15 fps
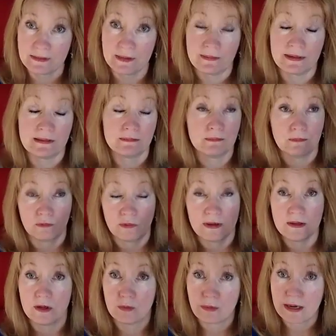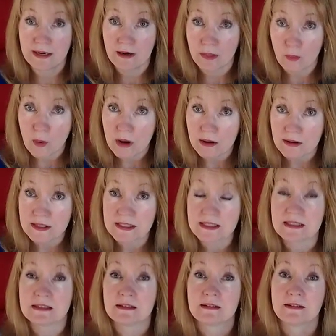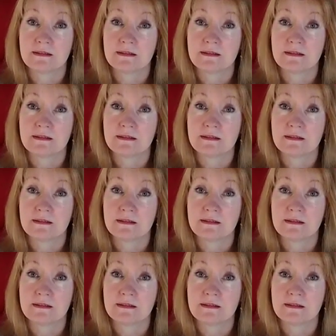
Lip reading: We don't want to write, no writing on the walls.